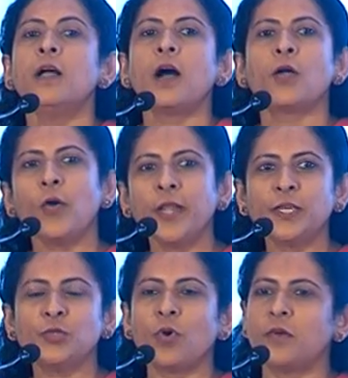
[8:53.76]
According
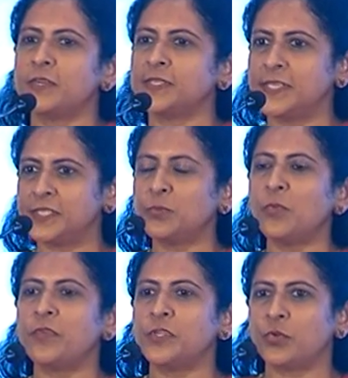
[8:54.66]
to our system
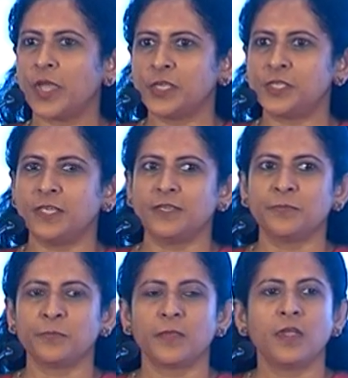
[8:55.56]
of education,
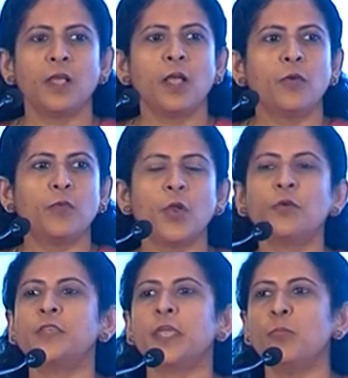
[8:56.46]
one
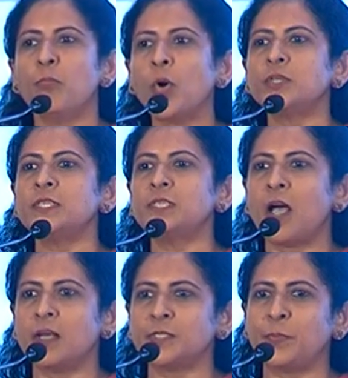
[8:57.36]
of the important
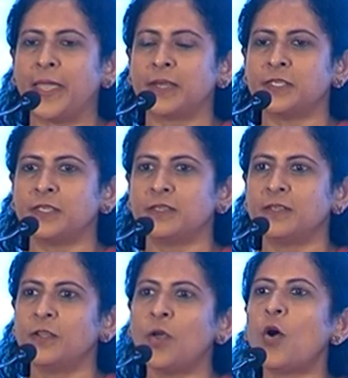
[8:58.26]
aspects
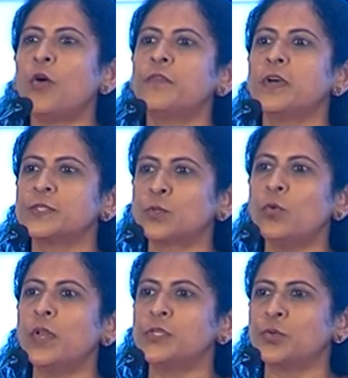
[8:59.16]
of
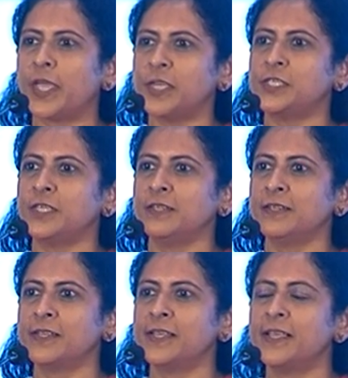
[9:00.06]
school education
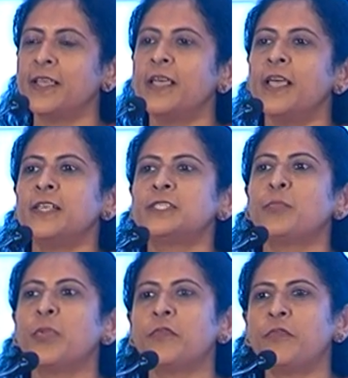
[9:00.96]
is
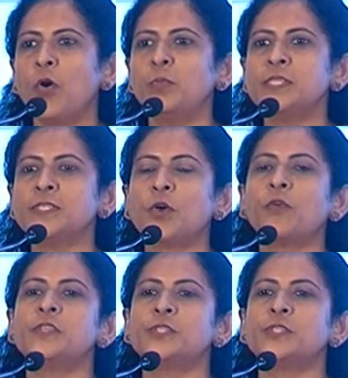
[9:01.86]
the performance of the